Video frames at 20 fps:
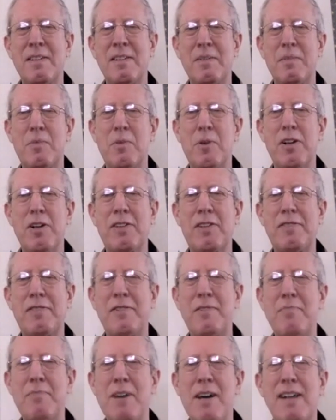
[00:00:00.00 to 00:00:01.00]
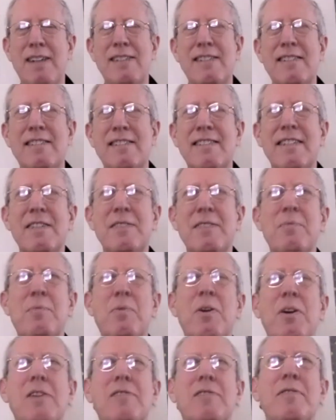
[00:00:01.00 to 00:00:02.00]
it work for Mel and didn't
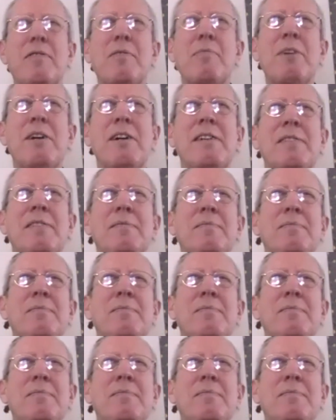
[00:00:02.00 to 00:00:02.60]
work for me?